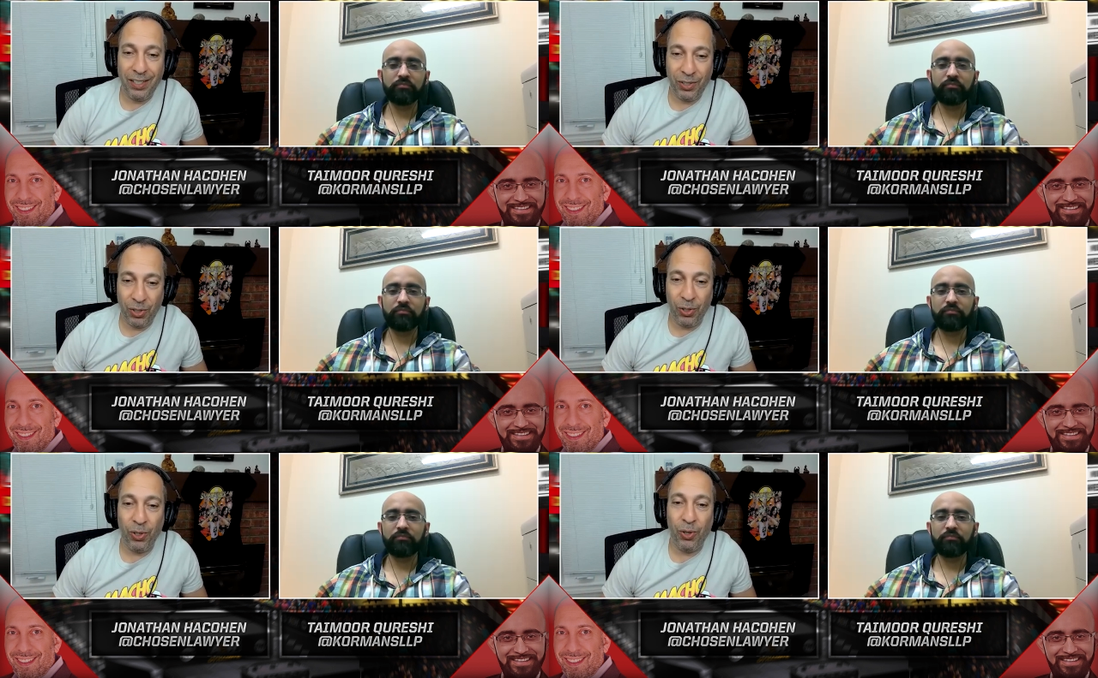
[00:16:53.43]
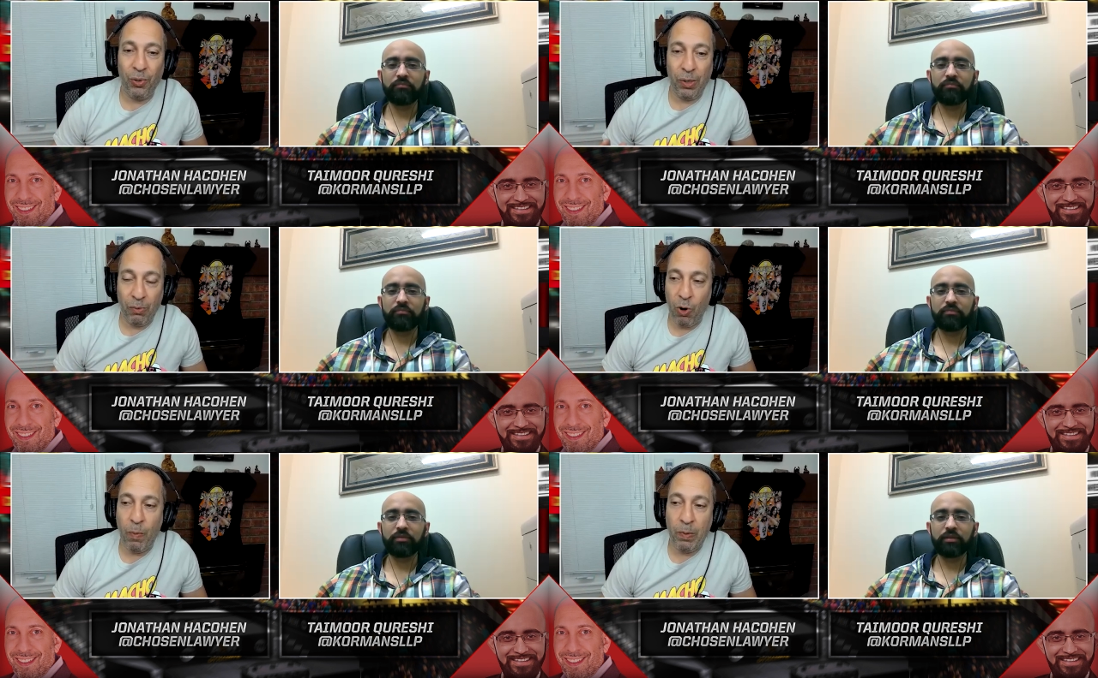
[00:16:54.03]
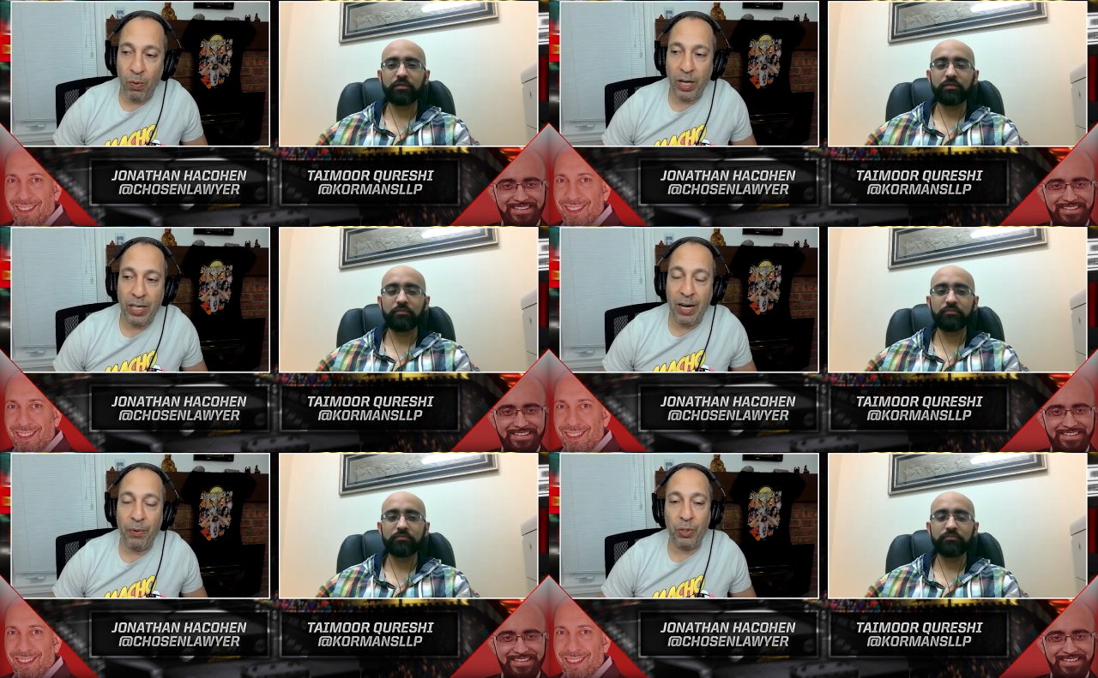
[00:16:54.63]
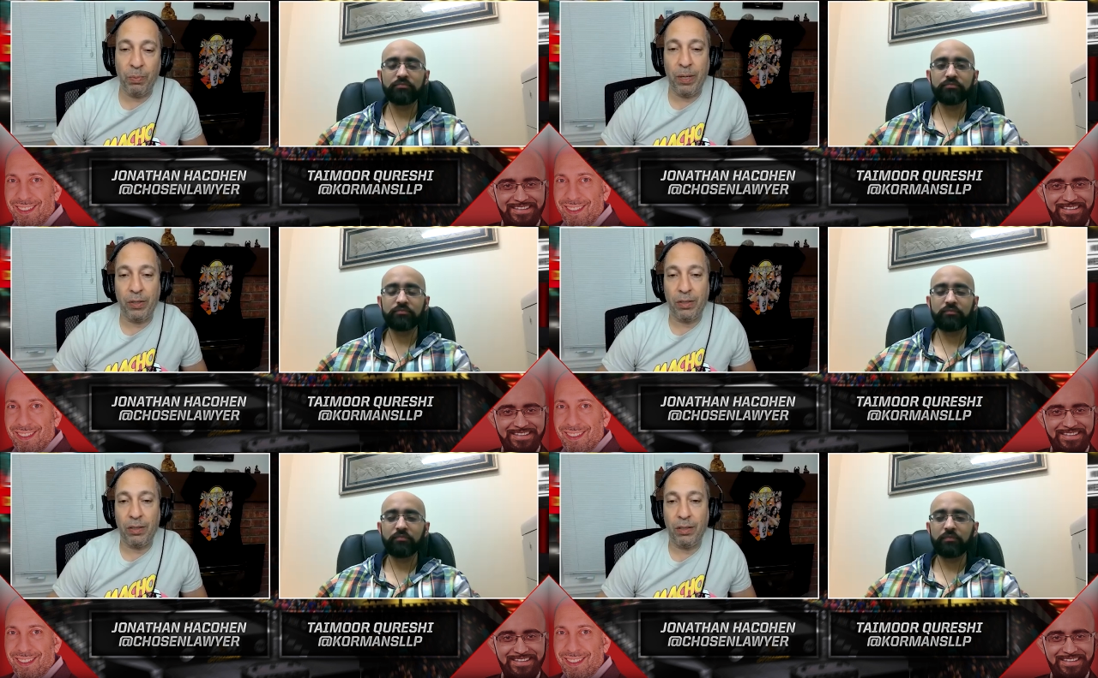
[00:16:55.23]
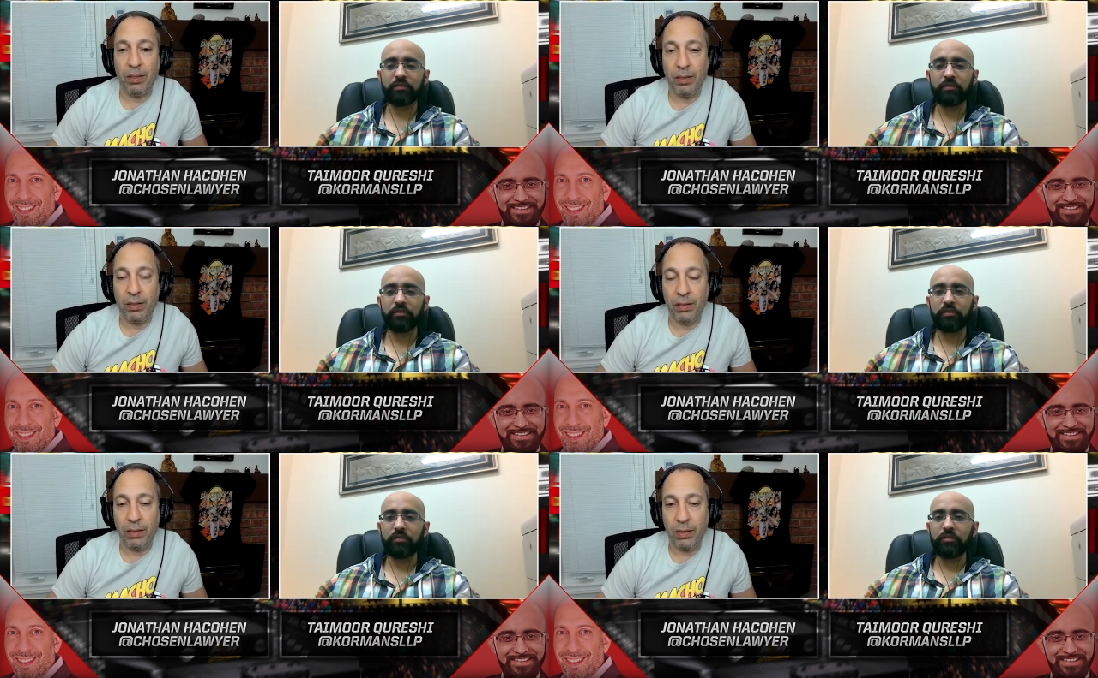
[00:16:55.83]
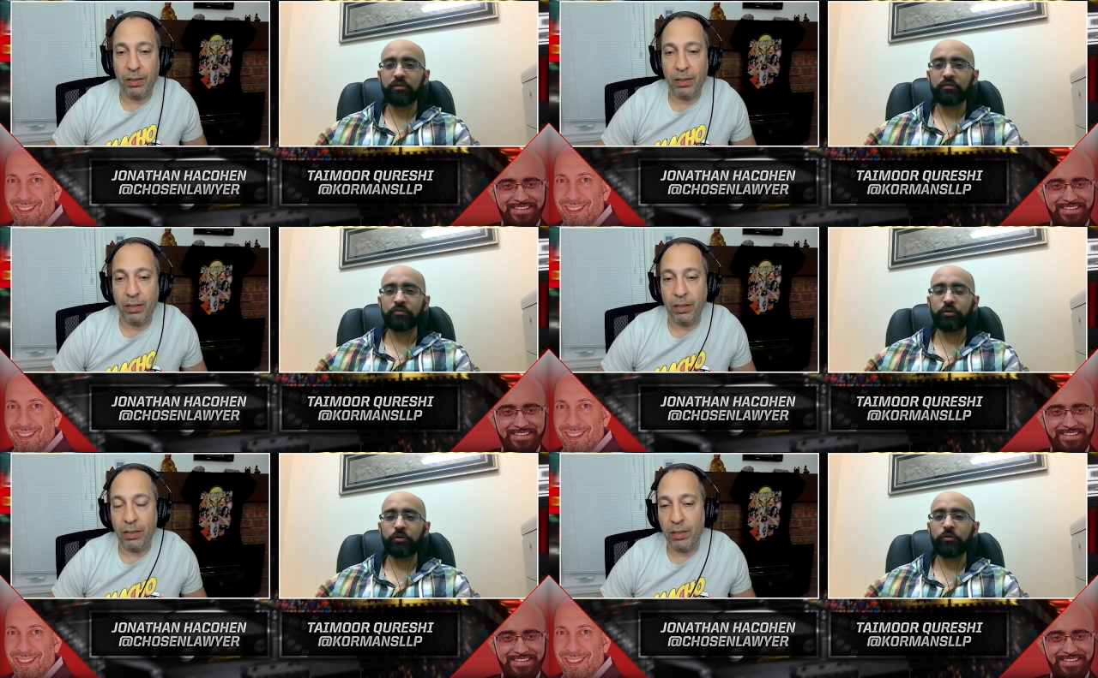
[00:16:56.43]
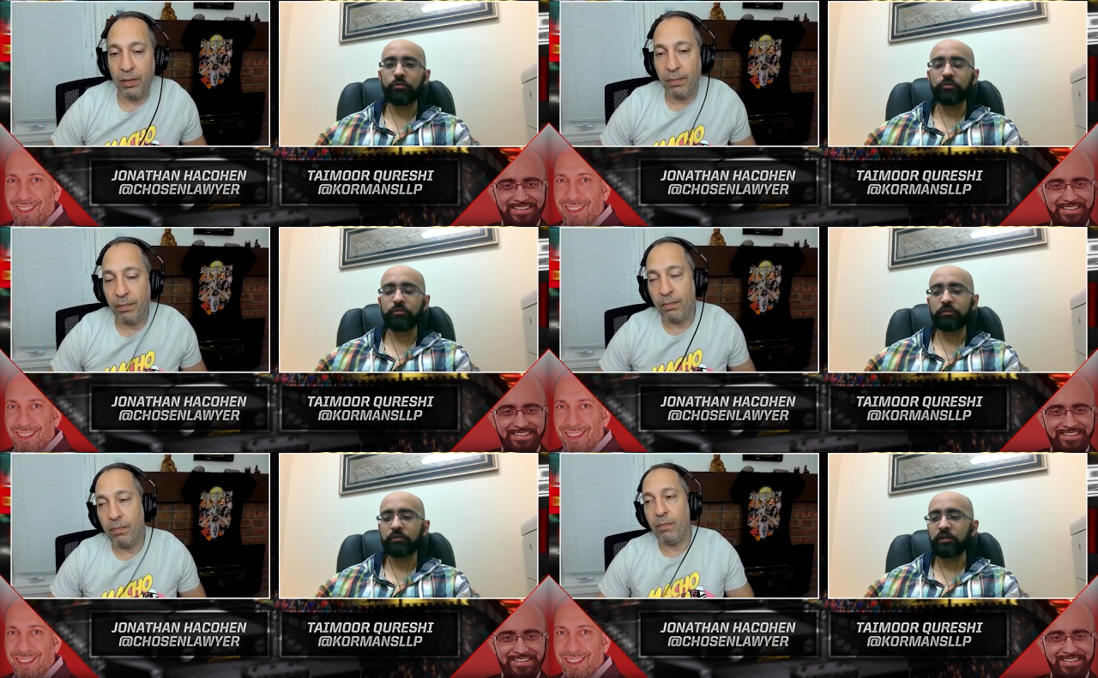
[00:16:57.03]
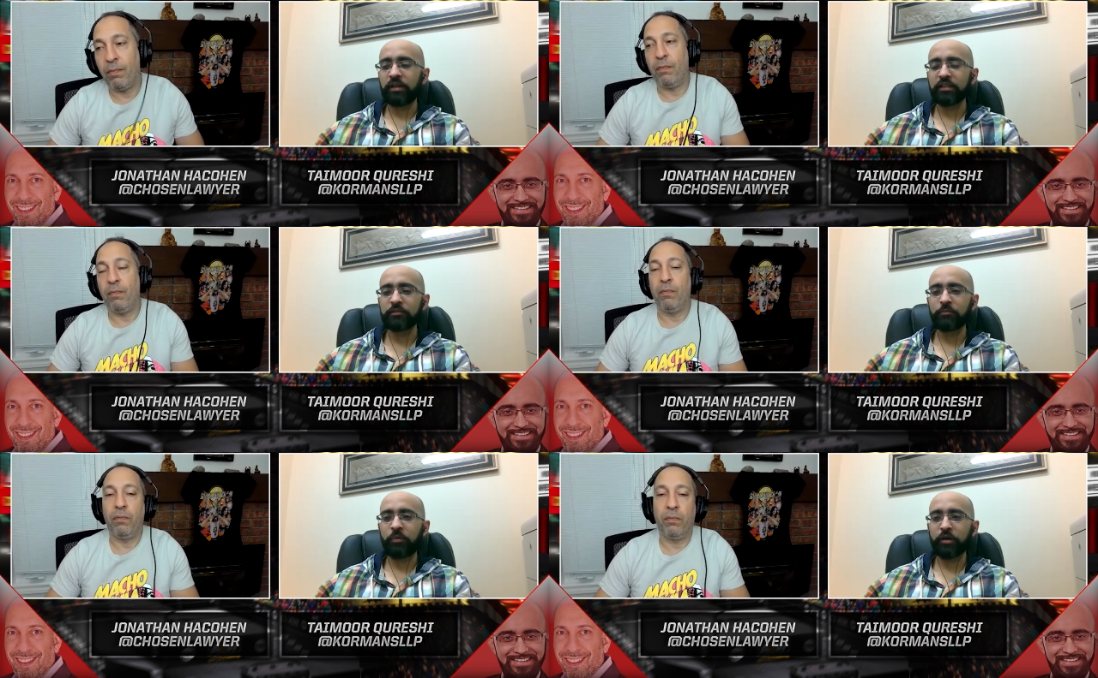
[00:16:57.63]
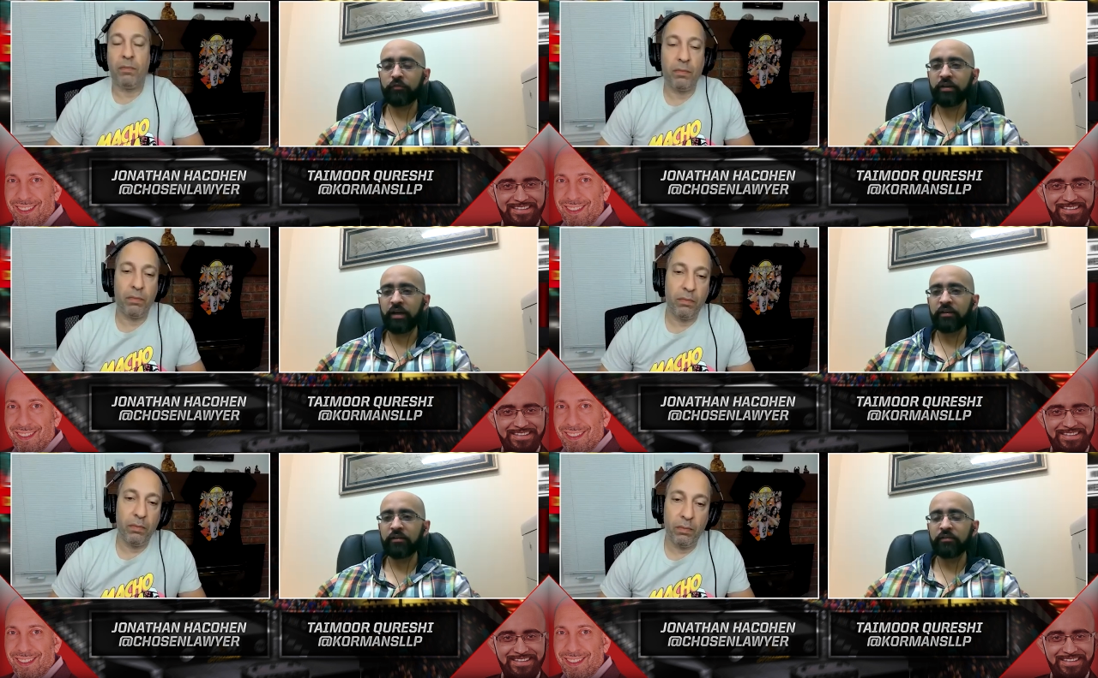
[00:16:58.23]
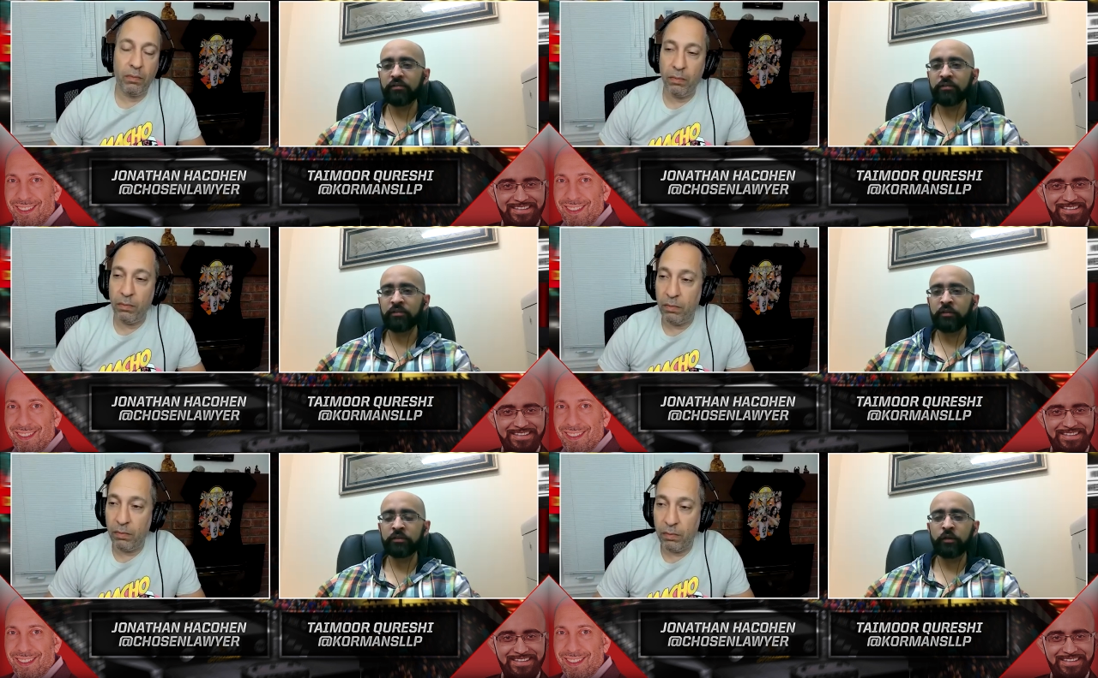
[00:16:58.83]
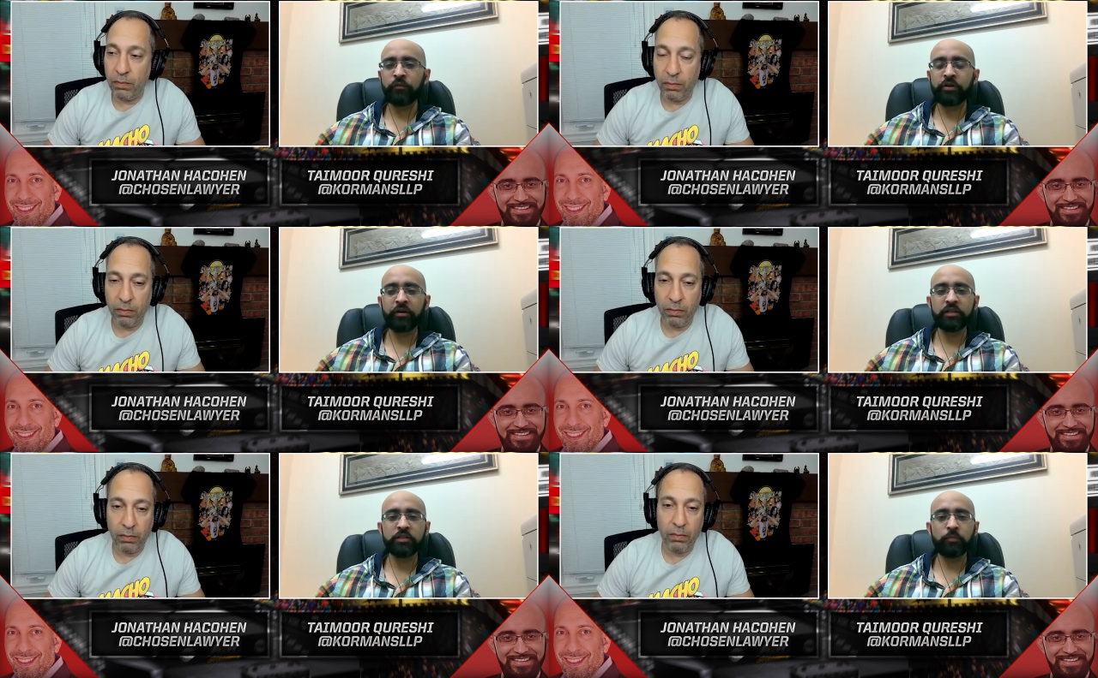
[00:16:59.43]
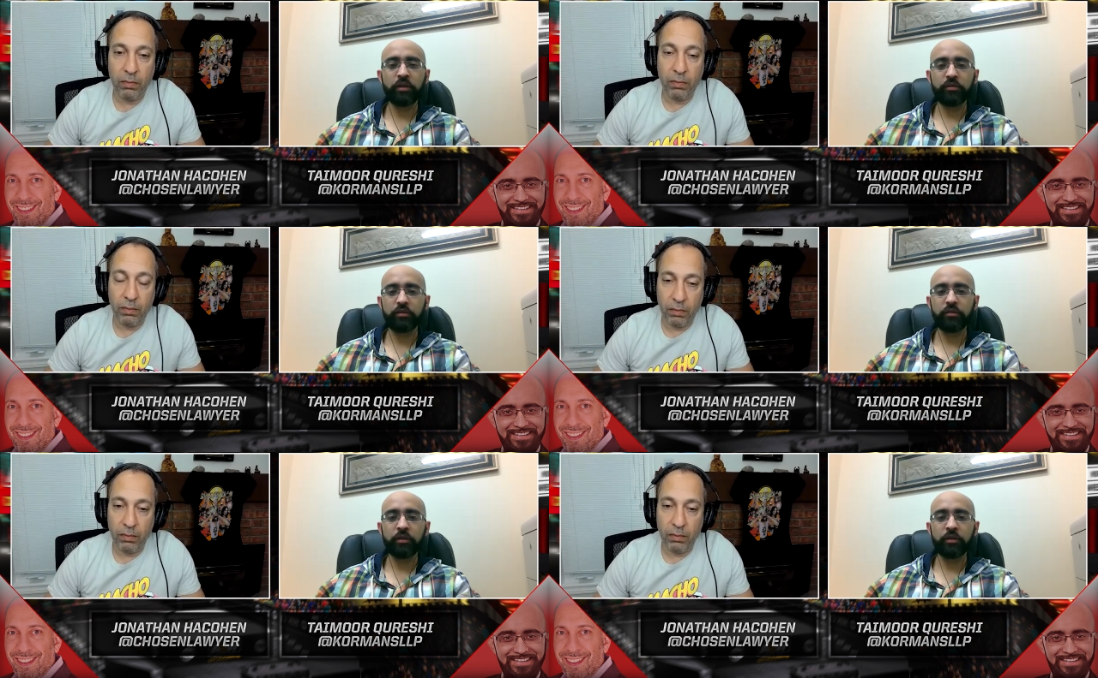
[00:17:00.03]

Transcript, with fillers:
Speaker 1: Solo and Roman walking out with those belts?
Speaker 2: So I guess part of that is if they're going to split